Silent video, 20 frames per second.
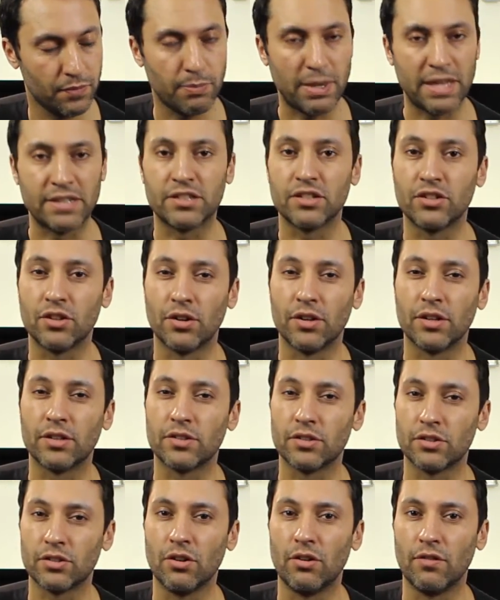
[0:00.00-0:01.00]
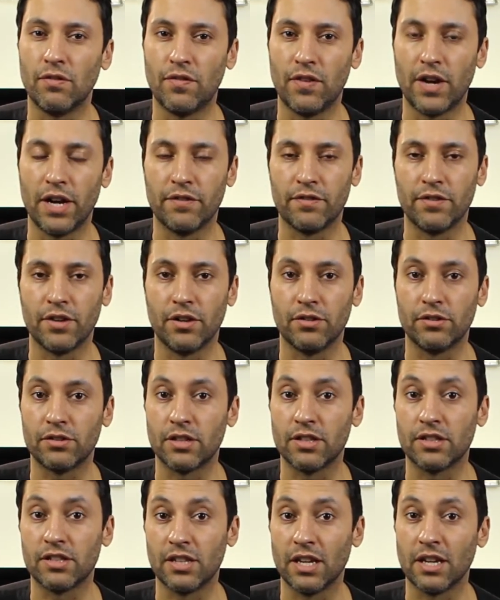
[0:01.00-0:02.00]
Pentatonics, it's got 5 notes.
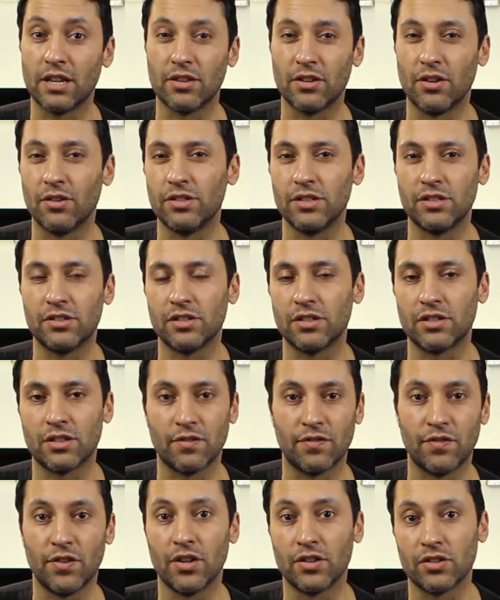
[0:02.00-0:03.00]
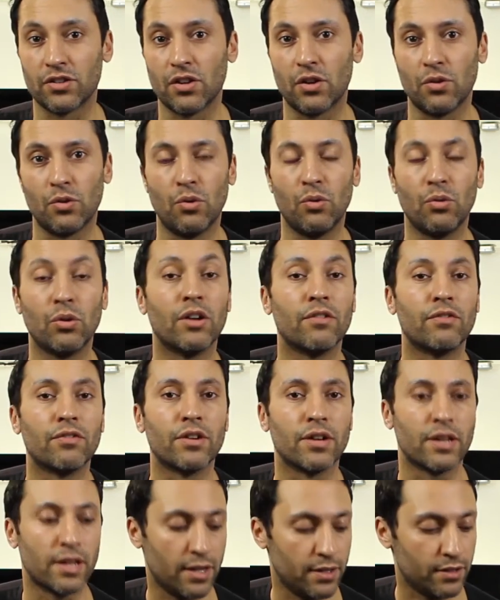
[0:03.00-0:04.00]
The 6th note is just the first note all
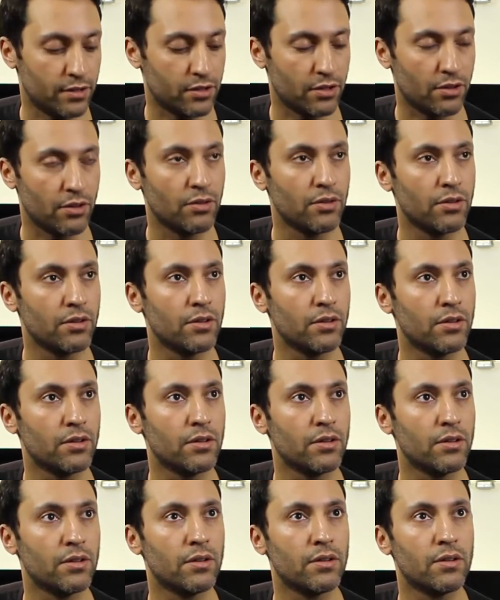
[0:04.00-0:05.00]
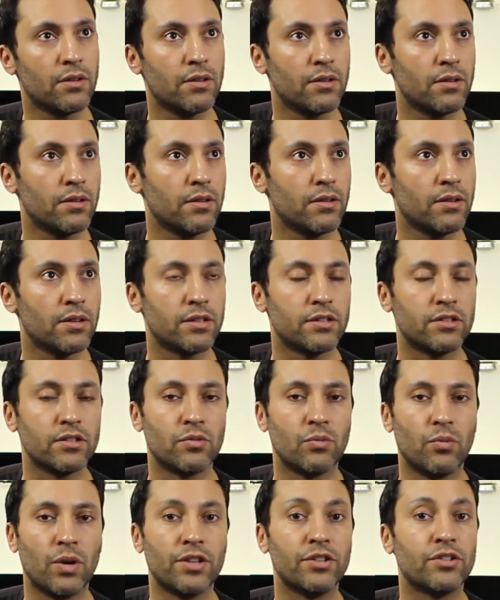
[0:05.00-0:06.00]
over again. So it's
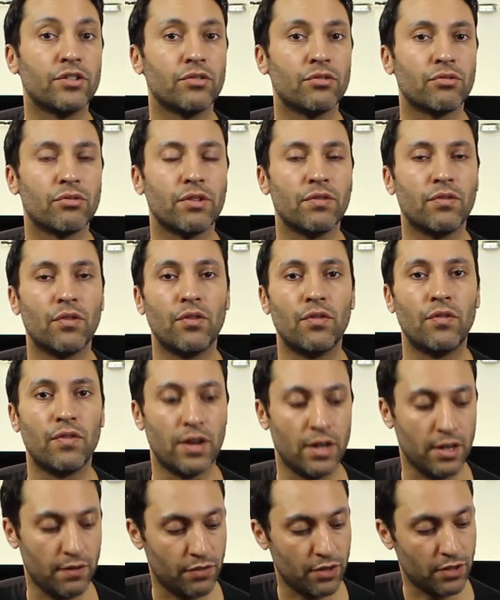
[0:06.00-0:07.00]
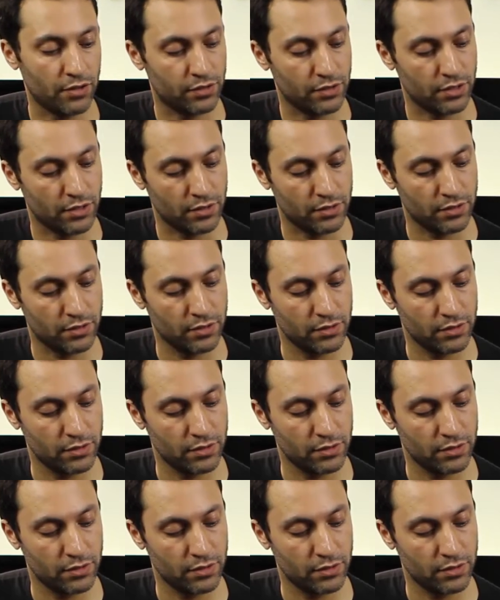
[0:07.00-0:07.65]
just 1, 2, 3, 4, 5, those notes.